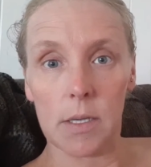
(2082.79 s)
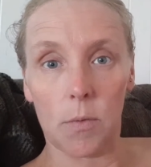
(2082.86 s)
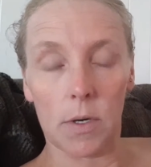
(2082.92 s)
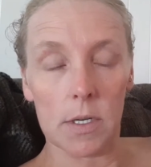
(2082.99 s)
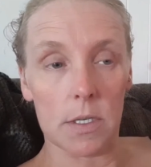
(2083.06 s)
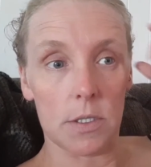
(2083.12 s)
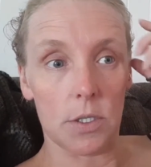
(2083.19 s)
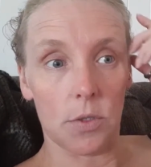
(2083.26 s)
I
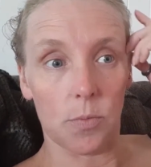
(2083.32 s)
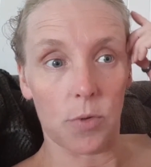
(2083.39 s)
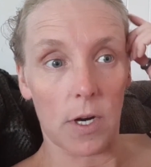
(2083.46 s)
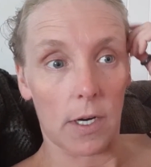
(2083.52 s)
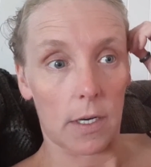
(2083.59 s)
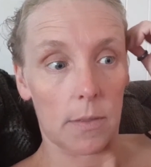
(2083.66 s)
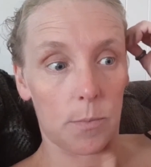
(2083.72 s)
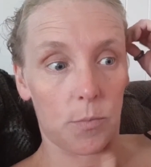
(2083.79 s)
wanted to do
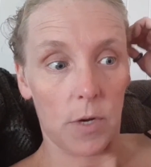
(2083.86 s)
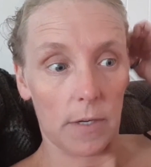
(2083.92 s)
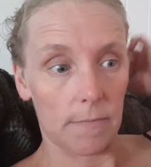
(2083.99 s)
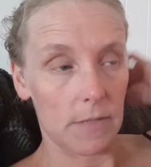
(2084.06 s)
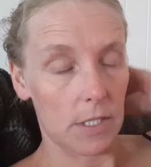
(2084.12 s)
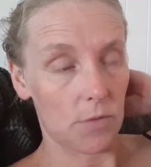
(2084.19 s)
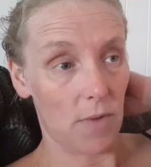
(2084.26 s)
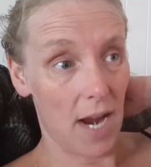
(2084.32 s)

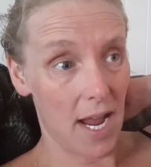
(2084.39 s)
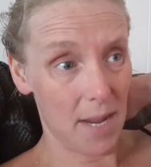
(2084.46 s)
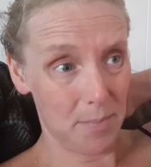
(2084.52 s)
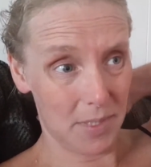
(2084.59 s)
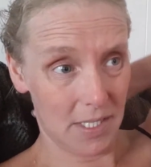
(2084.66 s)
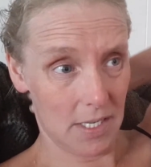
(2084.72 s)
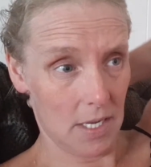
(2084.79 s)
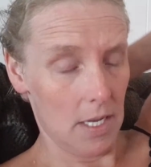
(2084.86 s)
breakfast
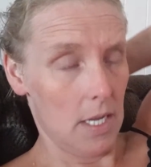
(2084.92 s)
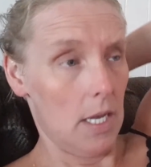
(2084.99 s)
wraps.